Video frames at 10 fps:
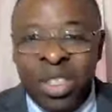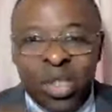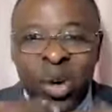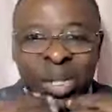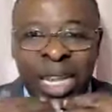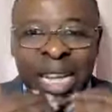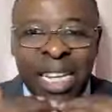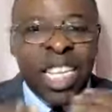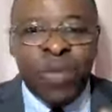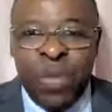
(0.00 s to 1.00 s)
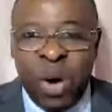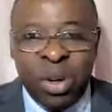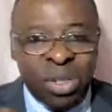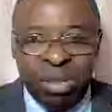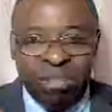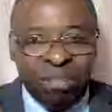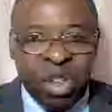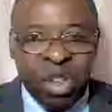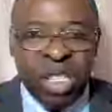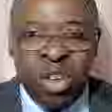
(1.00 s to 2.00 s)
So their taste bud
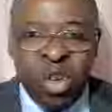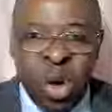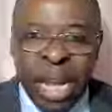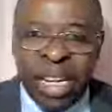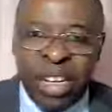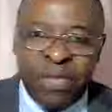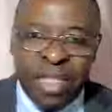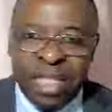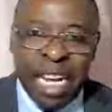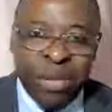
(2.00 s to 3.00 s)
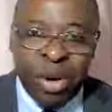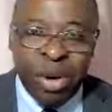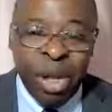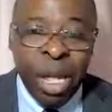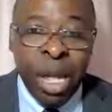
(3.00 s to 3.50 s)
doesn't know any difference anymore.